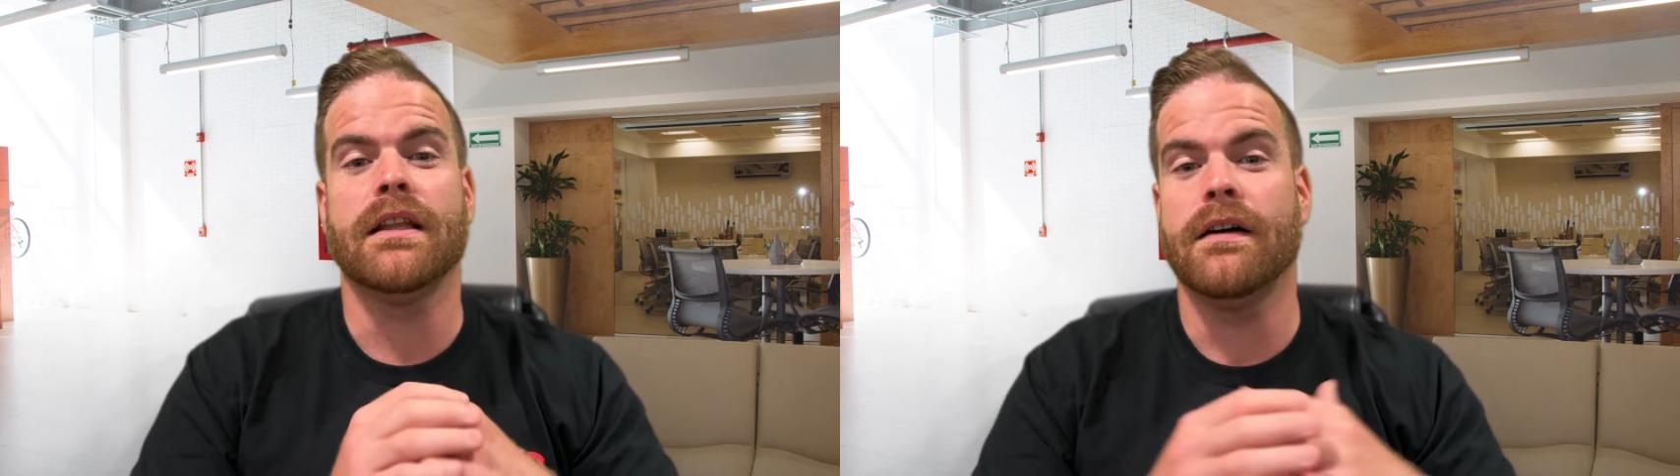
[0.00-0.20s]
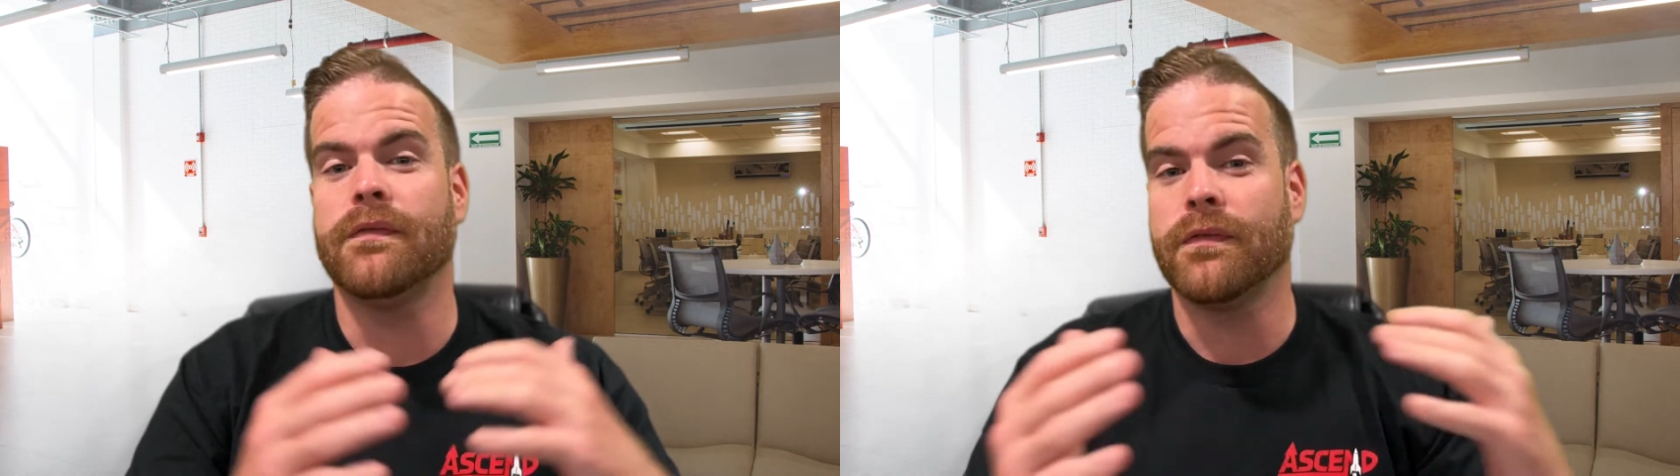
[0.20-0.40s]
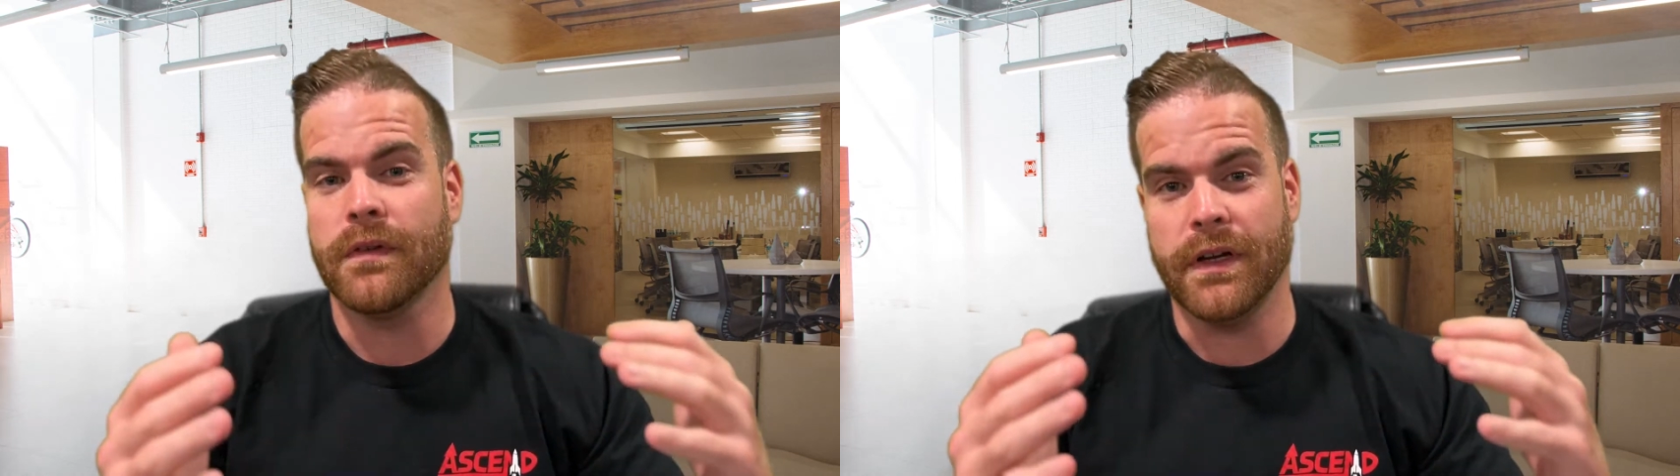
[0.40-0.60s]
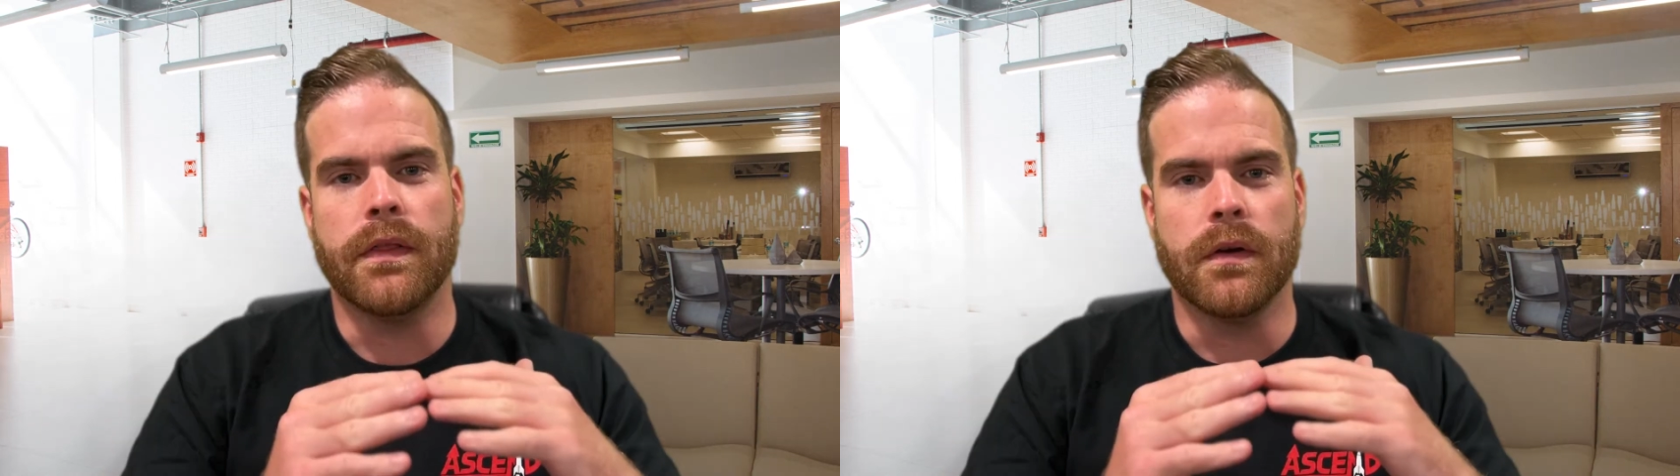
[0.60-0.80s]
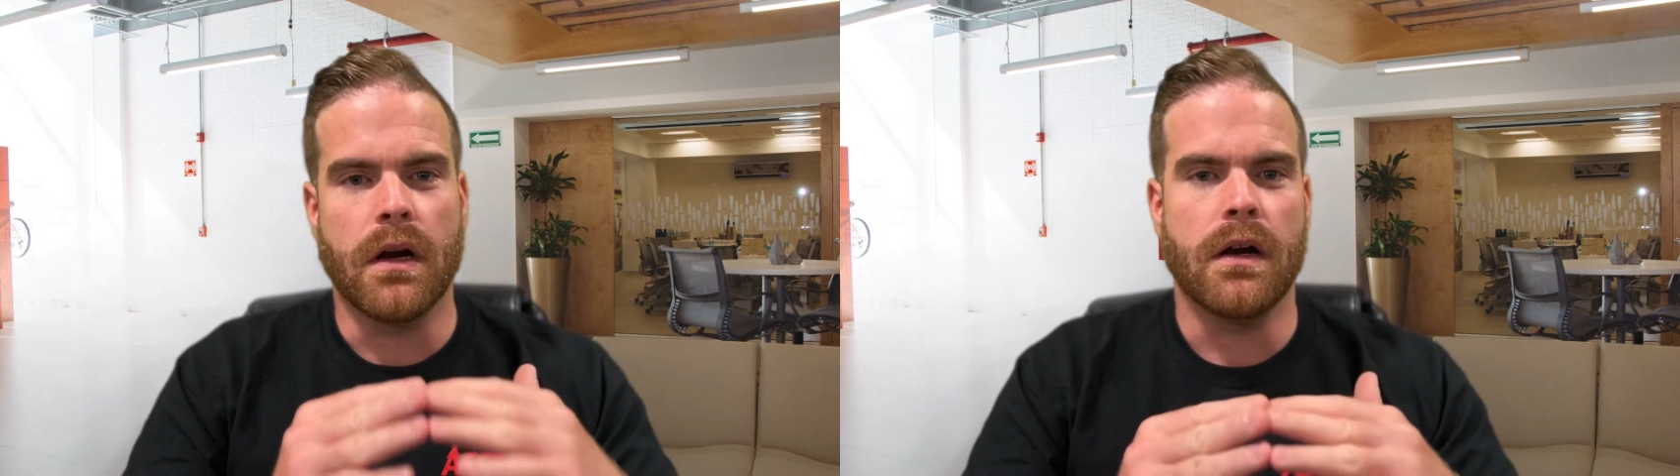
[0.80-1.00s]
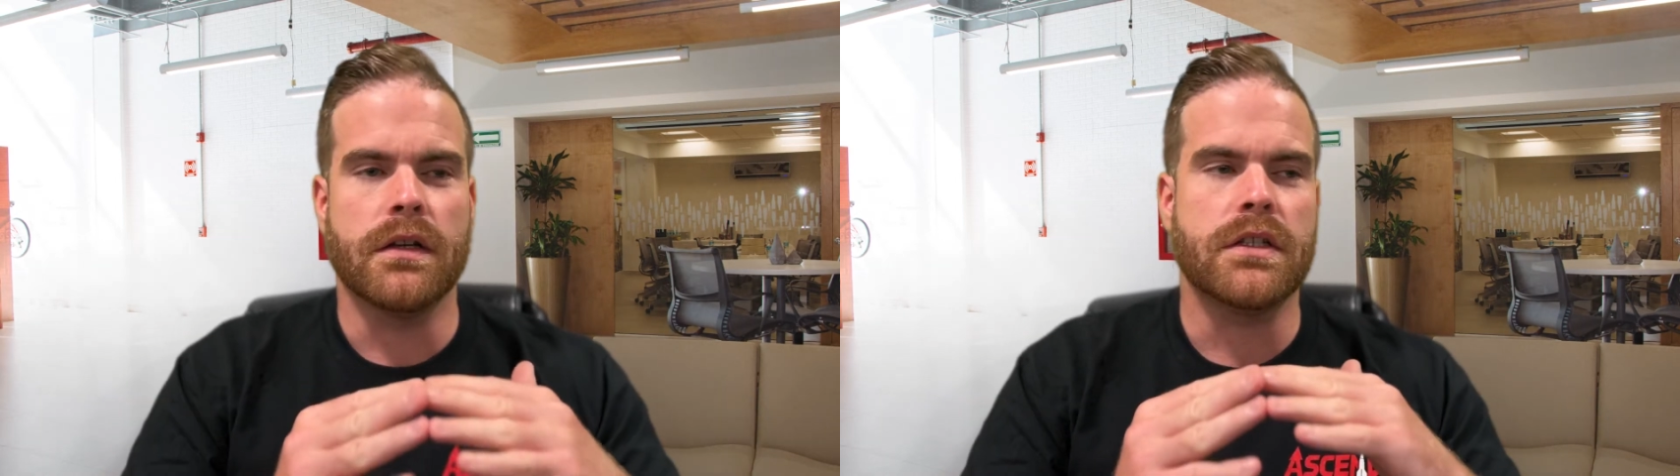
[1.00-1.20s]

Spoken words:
love free? There are